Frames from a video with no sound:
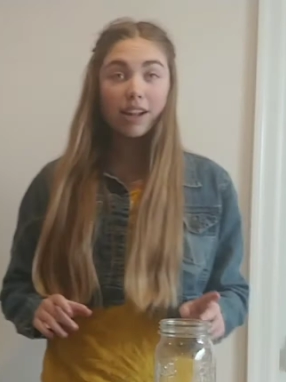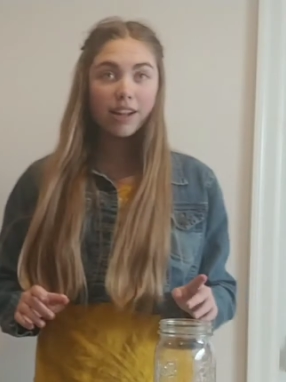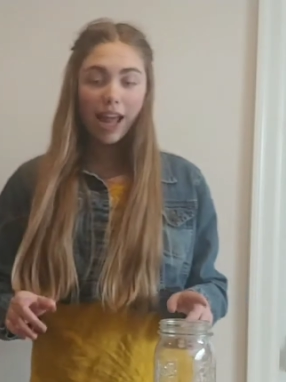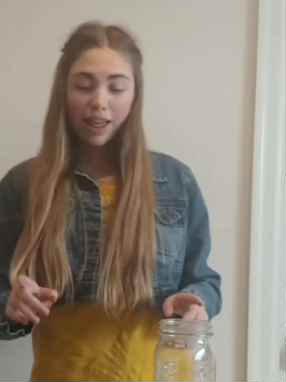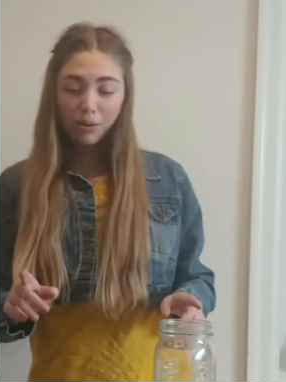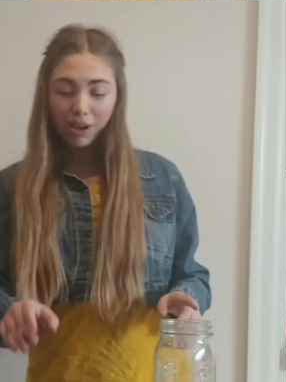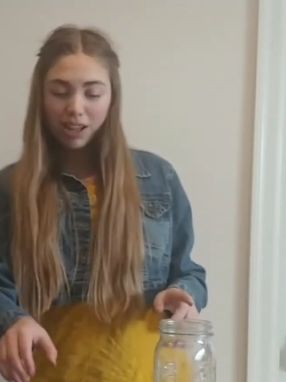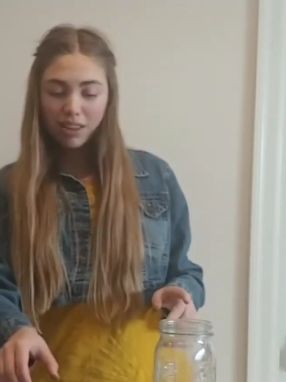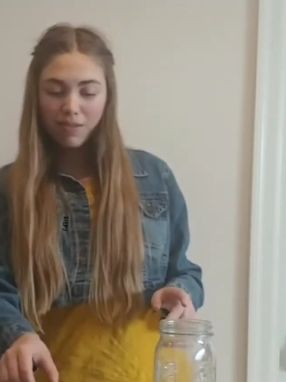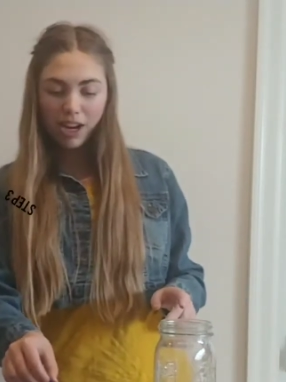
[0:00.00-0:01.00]
Now that we got
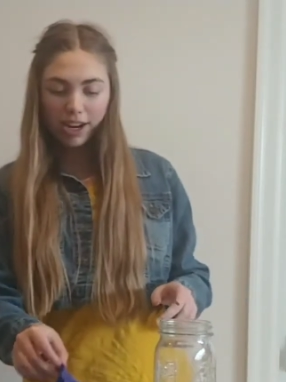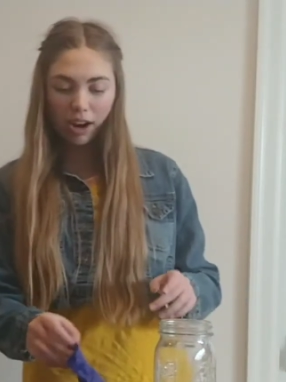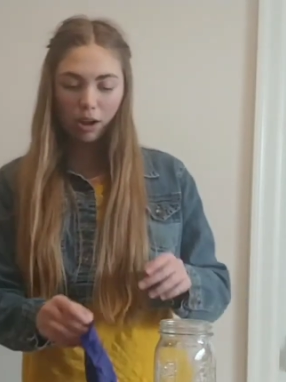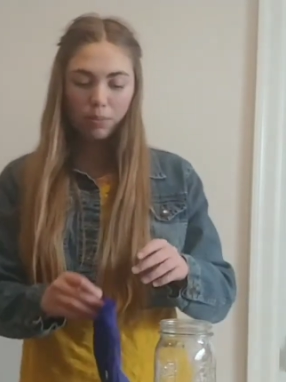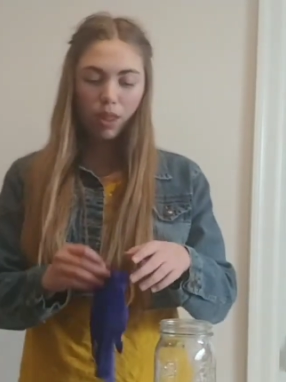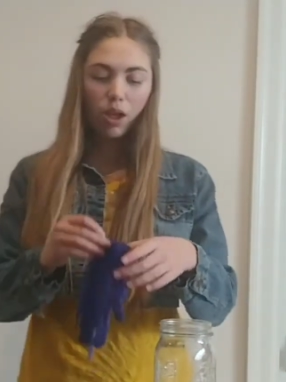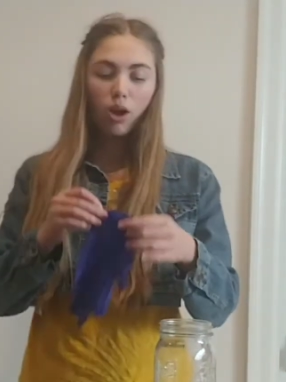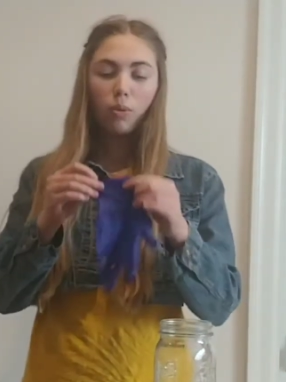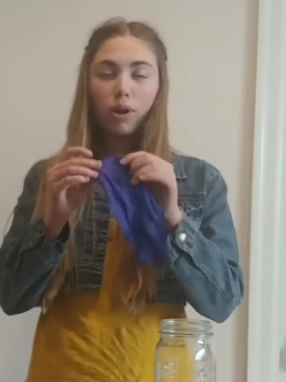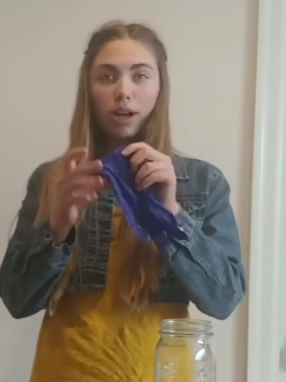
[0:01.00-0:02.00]
the vinegar,
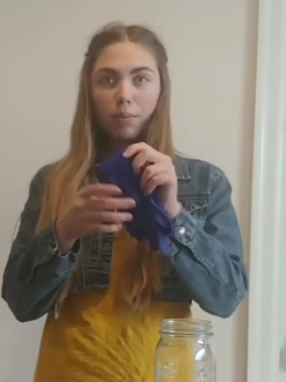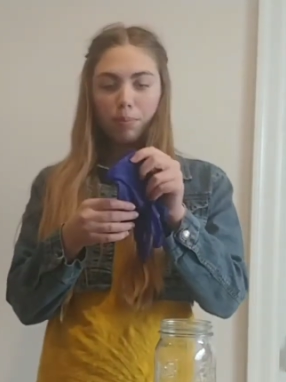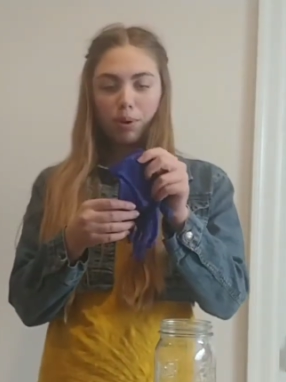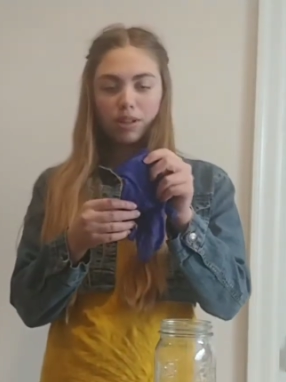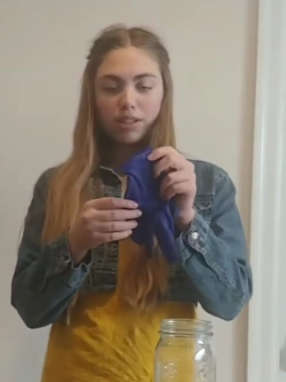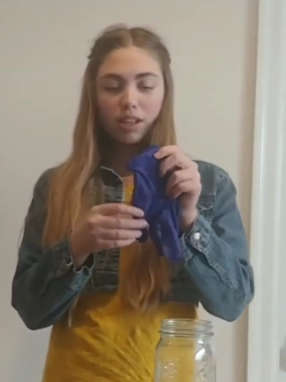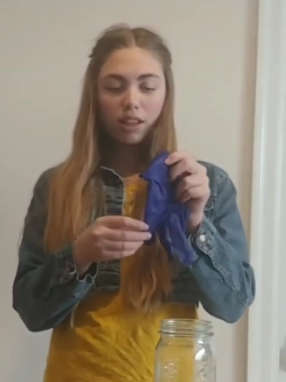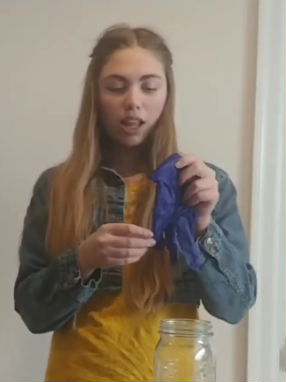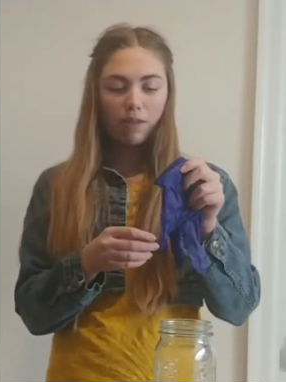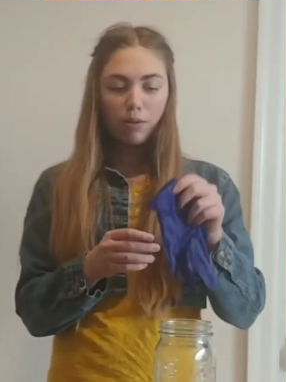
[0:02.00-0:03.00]
we're going to put the
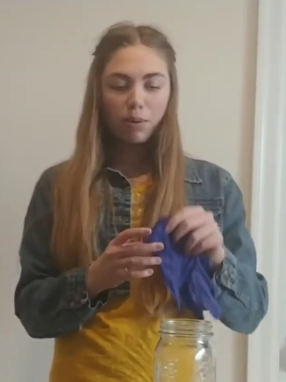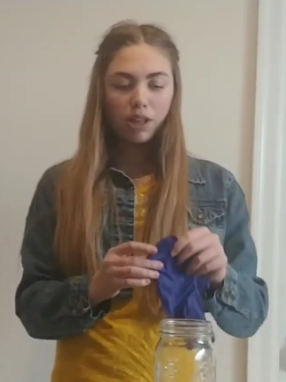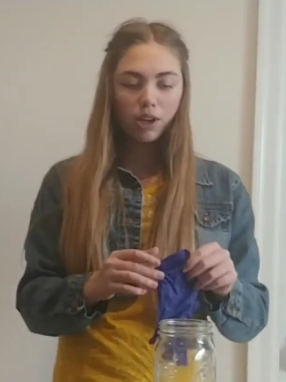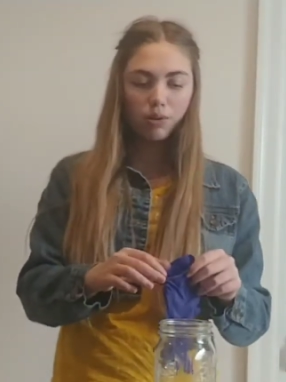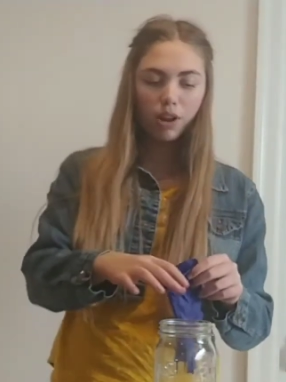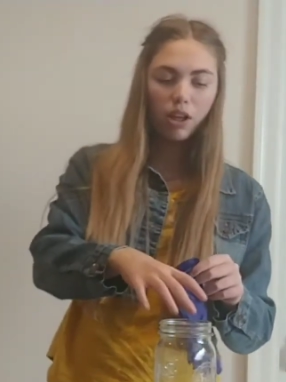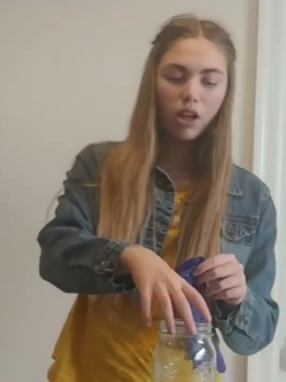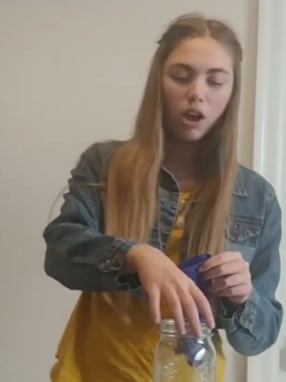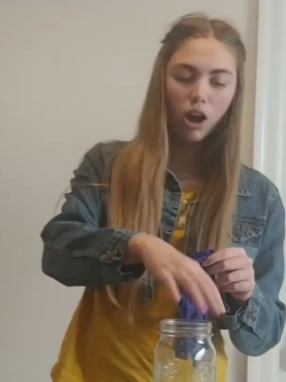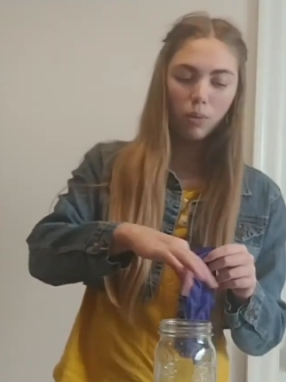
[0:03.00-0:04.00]
glove or balloon
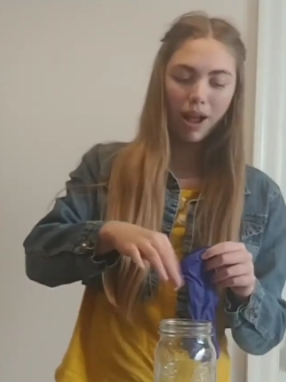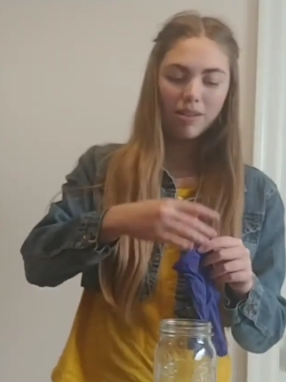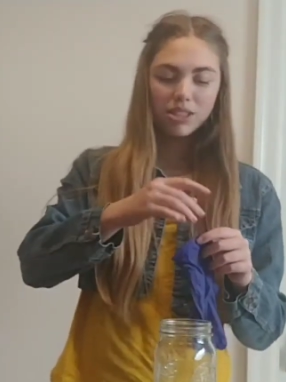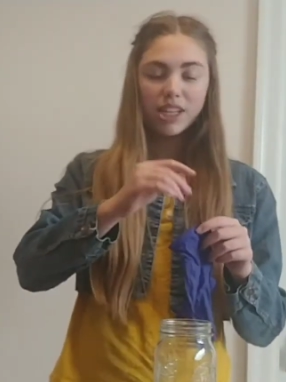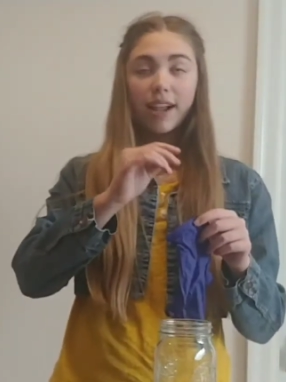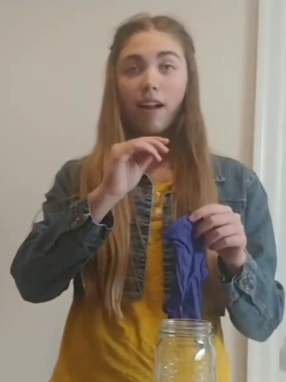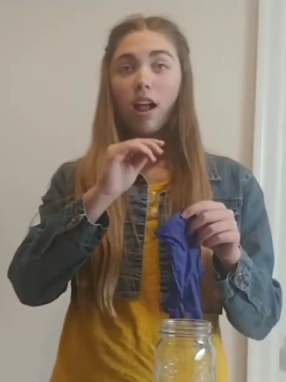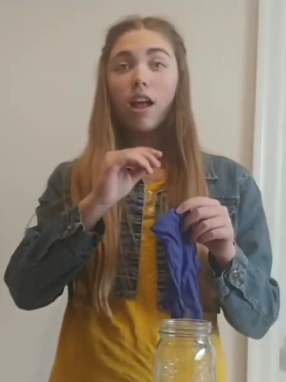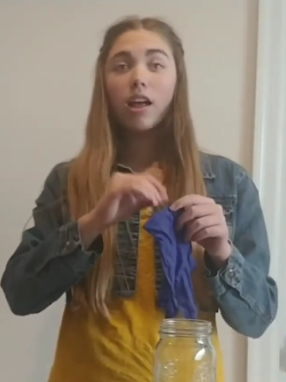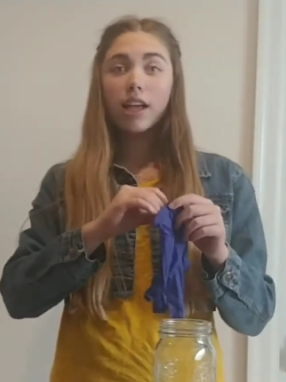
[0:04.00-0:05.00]
around here.
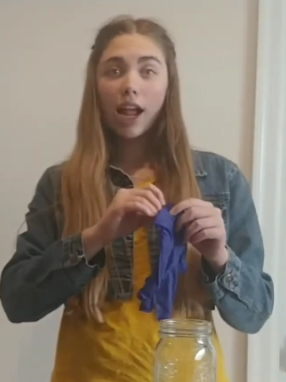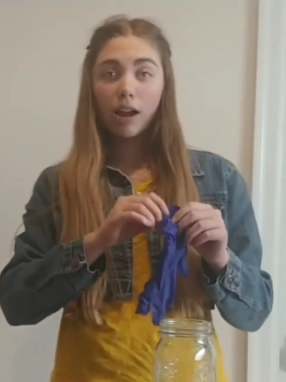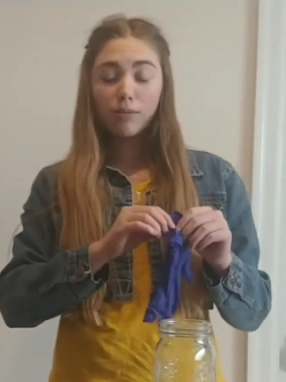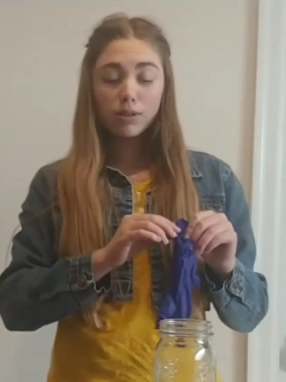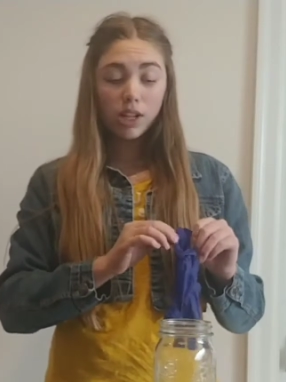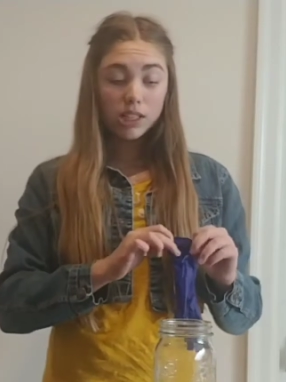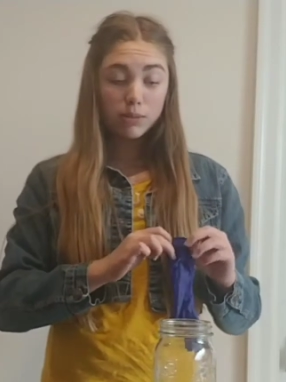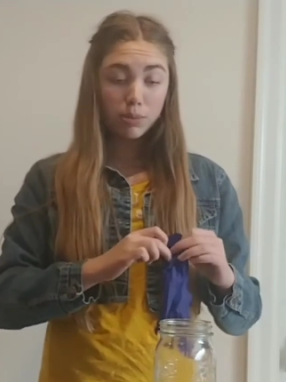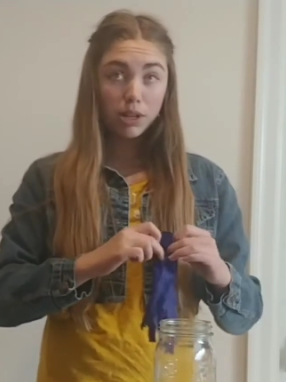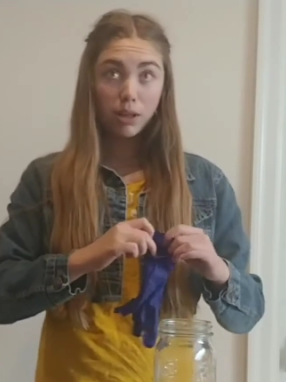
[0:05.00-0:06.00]
Careful not to
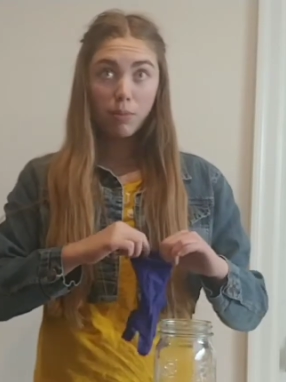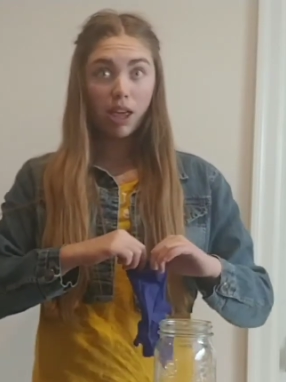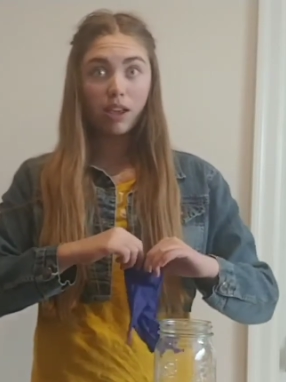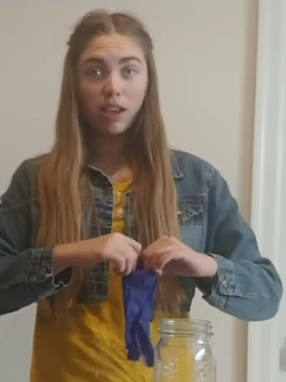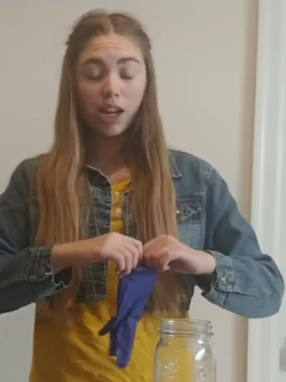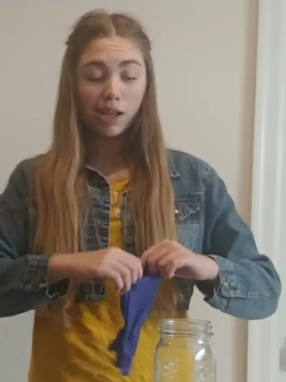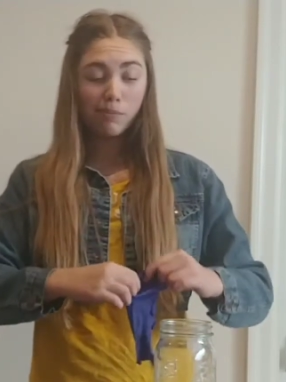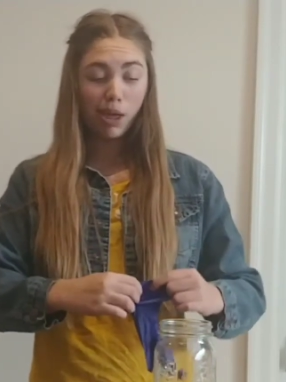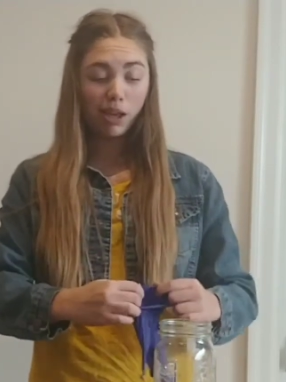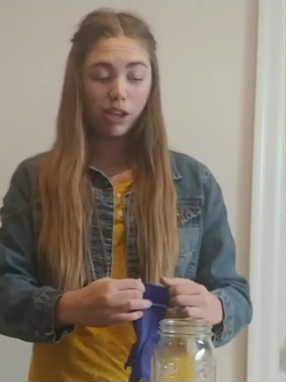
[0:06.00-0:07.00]
put any
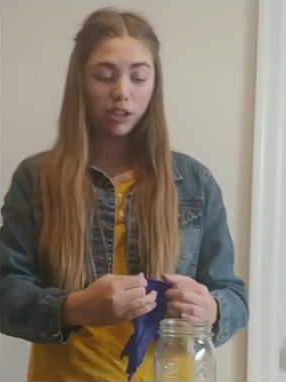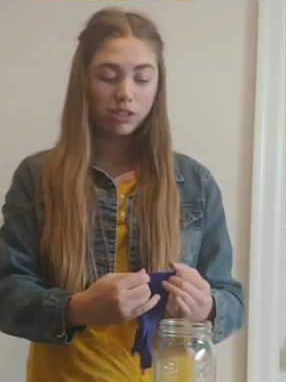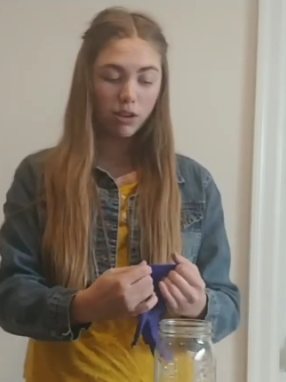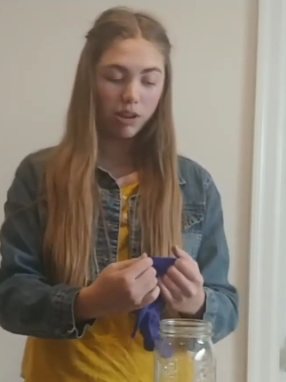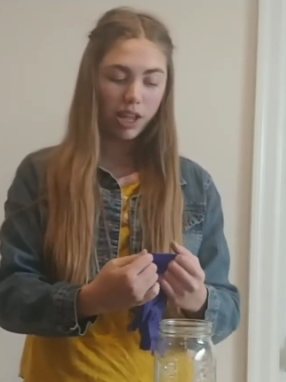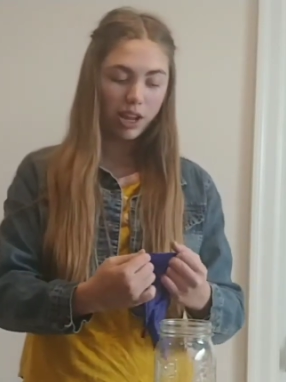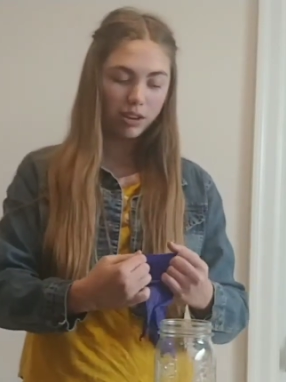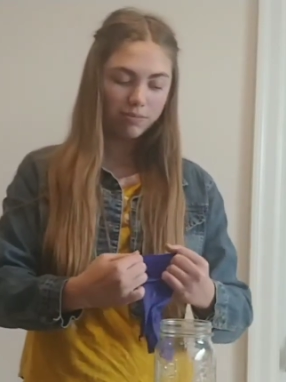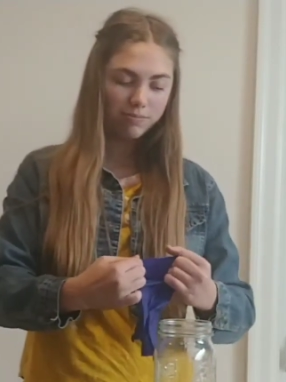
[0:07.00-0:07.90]
baking soda in.